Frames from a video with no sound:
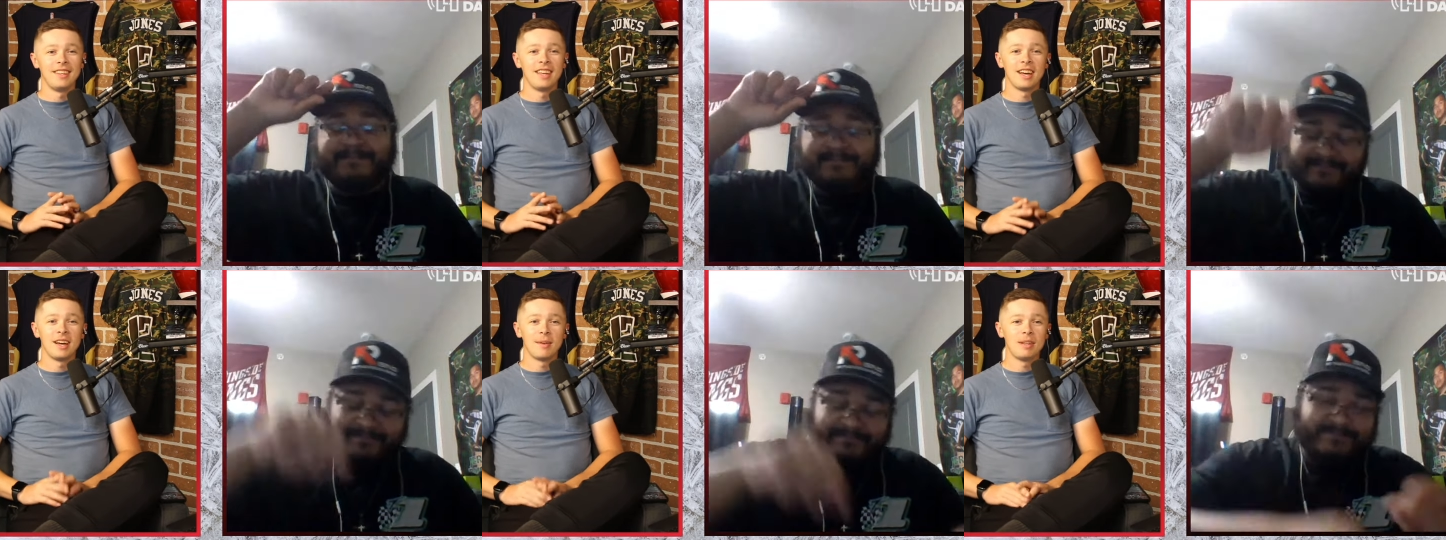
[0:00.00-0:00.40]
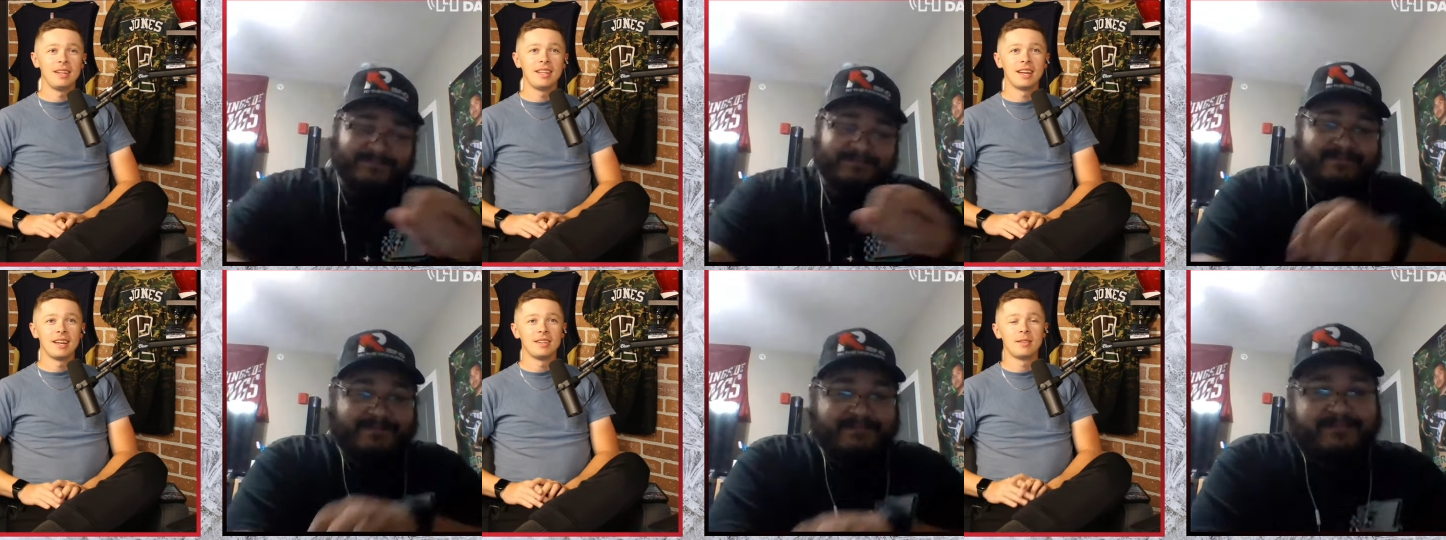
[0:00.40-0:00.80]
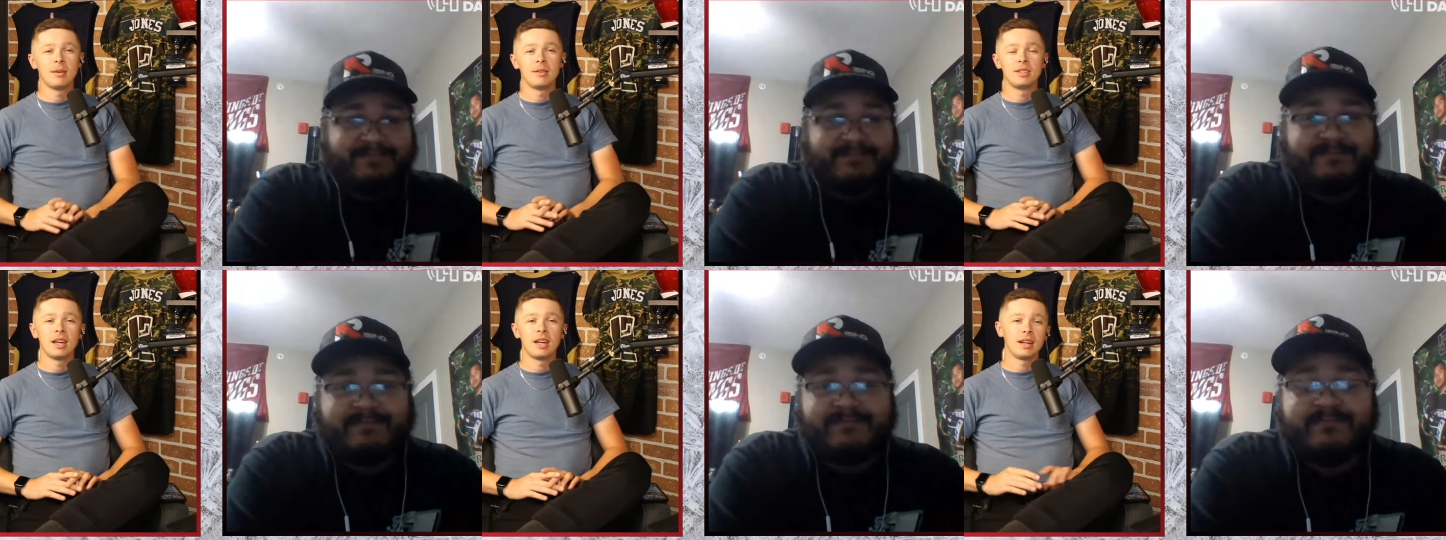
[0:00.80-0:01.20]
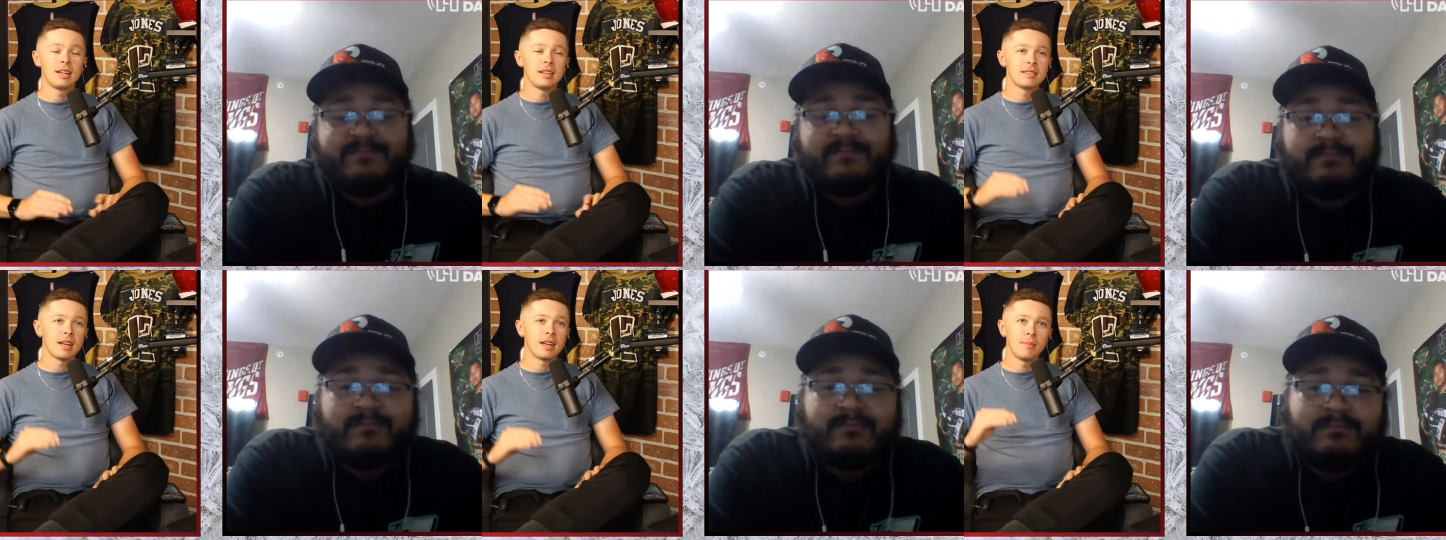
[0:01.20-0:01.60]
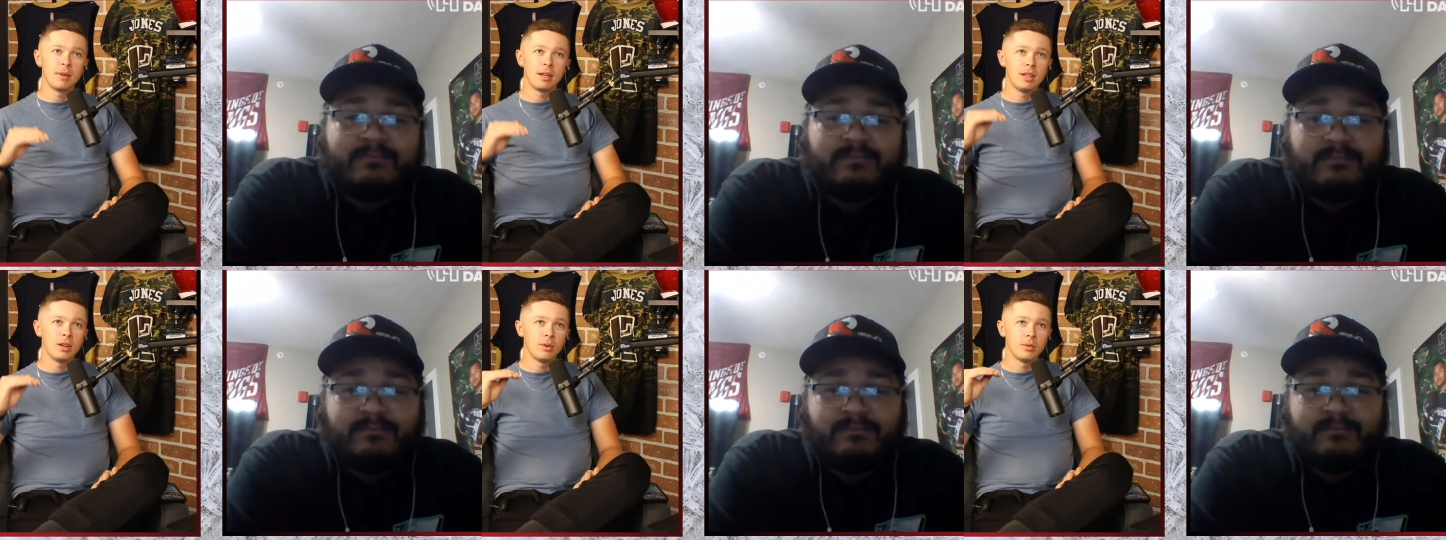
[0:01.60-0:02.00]
Speaker 1: yeah, I mean, yeah, because uh, uh,
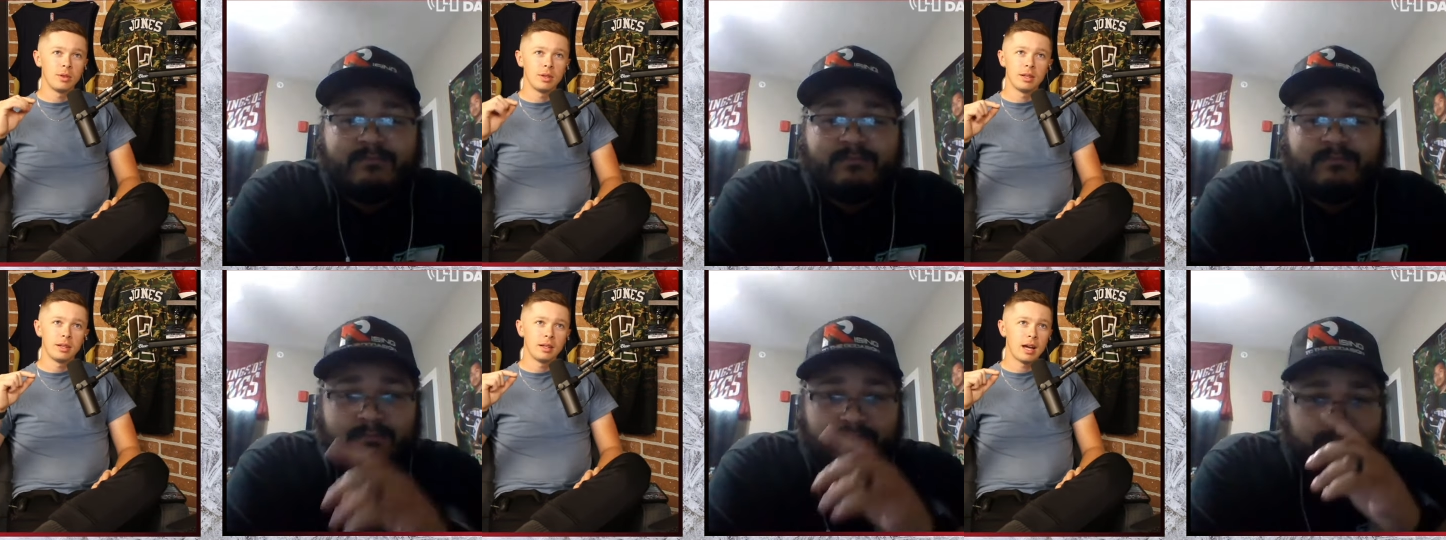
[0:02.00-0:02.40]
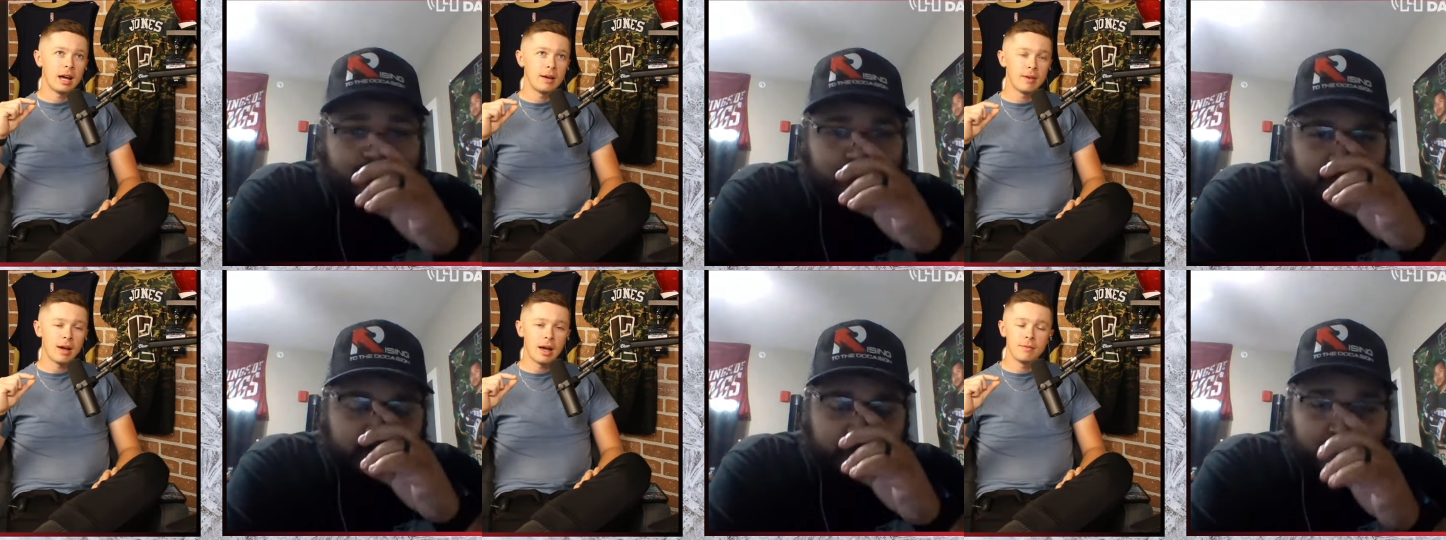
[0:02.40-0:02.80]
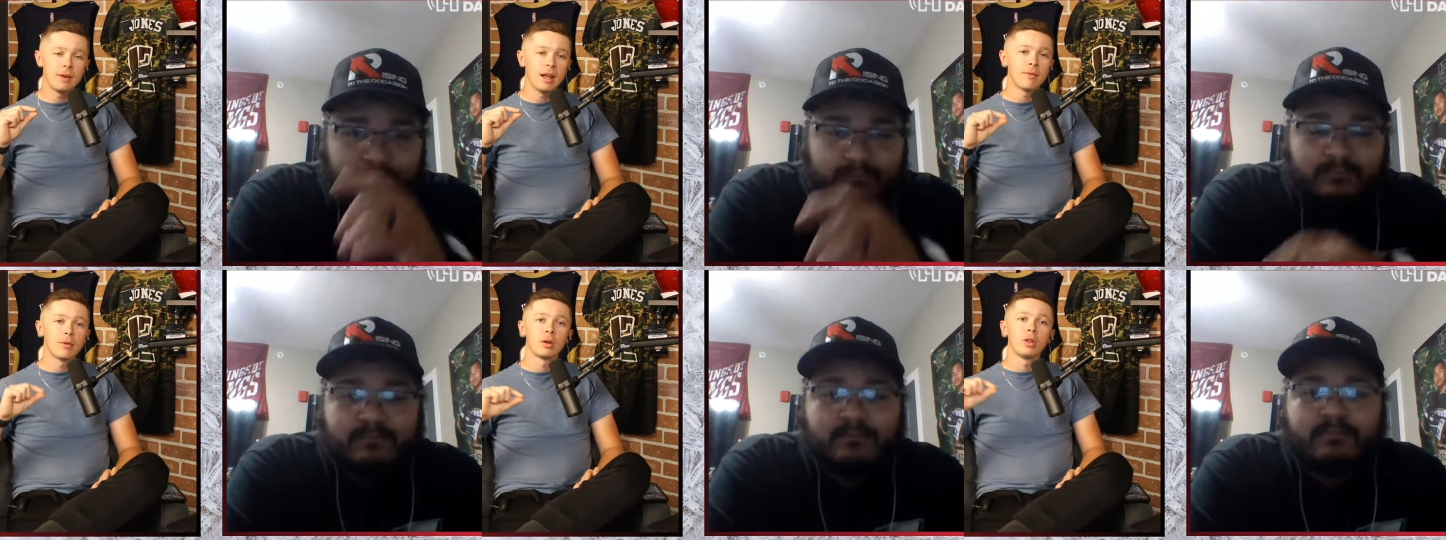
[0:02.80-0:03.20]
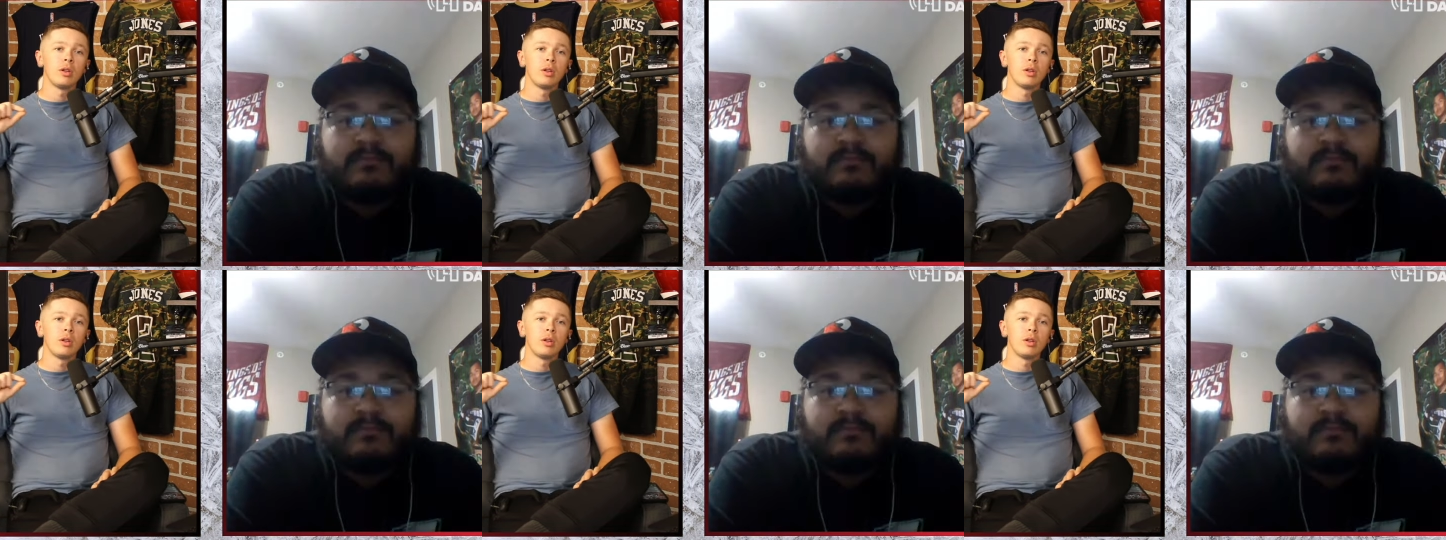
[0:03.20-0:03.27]
I, you know, I, I've never,